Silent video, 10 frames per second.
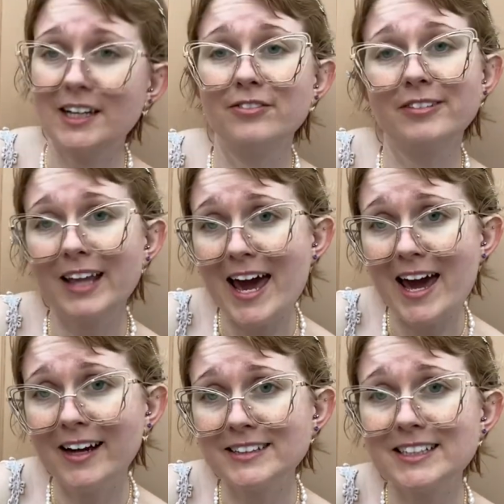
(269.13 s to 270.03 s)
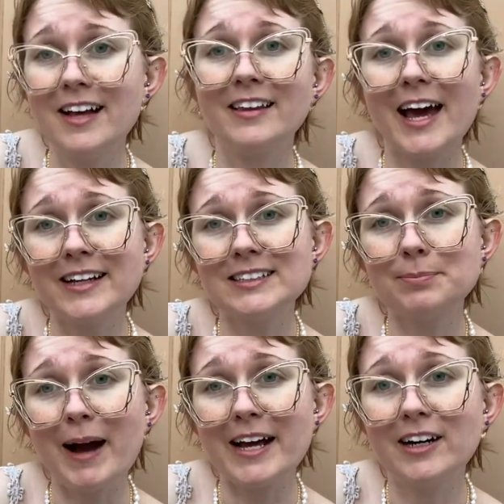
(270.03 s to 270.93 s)
of legs, like a
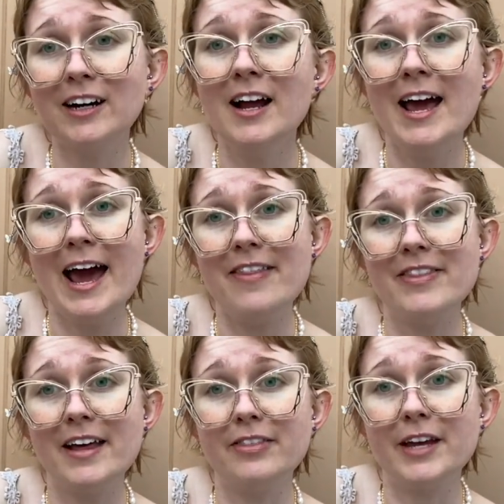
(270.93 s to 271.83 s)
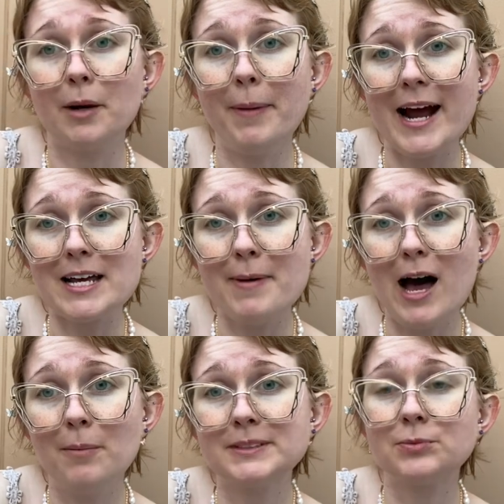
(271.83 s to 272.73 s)
spider, and then their
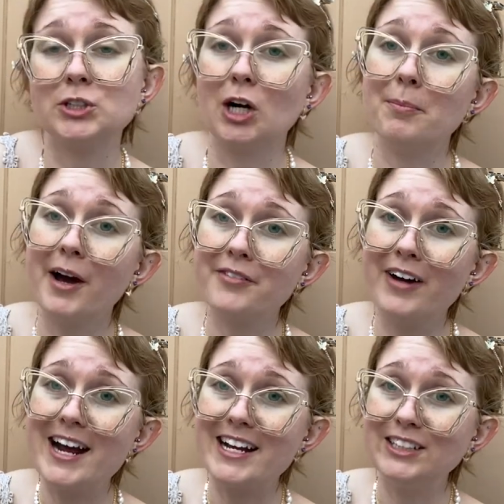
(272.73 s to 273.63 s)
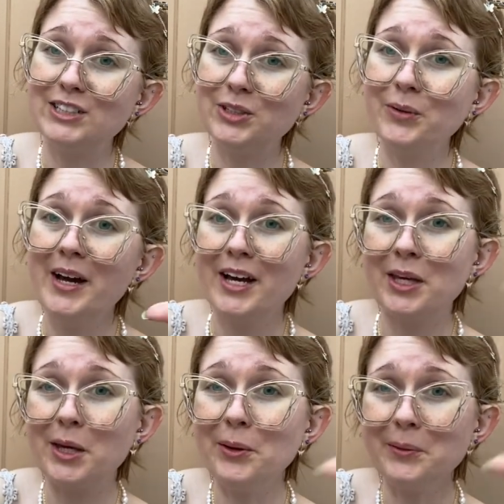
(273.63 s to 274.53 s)
pedipalps, which are modified into
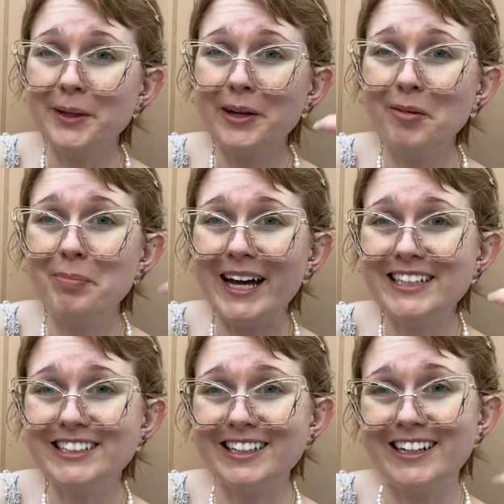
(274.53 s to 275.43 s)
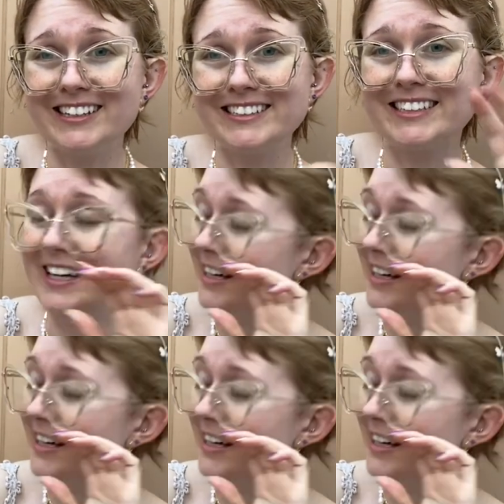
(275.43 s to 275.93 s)
cute little pincers.